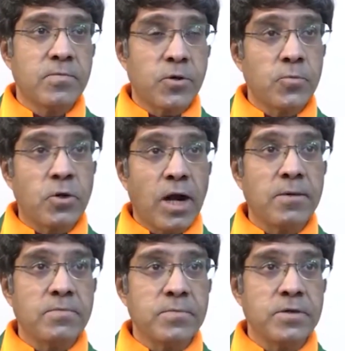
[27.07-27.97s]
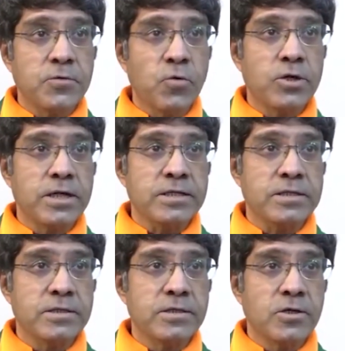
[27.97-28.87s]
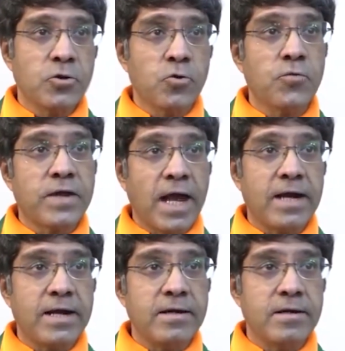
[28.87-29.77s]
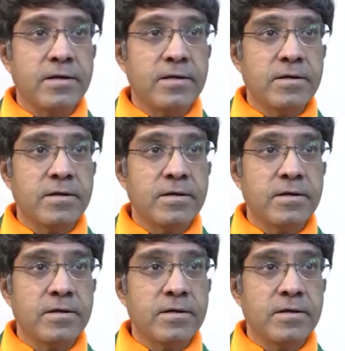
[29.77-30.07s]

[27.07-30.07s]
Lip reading: Prabhu Ram devotees who have carried